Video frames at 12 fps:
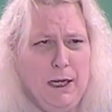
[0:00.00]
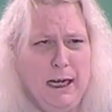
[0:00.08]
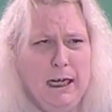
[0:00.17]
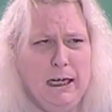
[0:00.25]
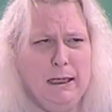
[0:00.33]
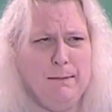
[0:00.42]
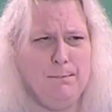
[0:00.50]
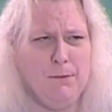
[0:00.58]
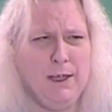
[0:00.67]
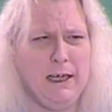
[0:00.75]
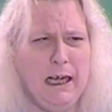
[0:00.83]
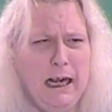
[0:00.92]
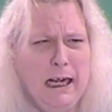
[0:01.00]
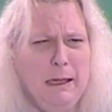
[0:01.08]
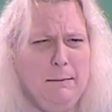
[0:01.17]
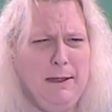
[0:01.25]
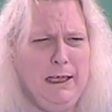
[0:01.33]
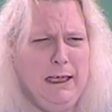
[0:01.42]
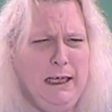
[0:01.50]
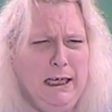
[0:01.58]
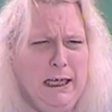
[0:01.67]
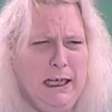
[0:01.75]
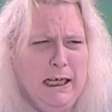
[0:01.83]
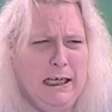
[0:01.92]
and the economy
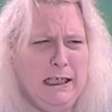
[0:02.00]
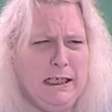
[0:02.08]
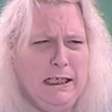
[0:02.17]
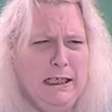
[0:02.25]
is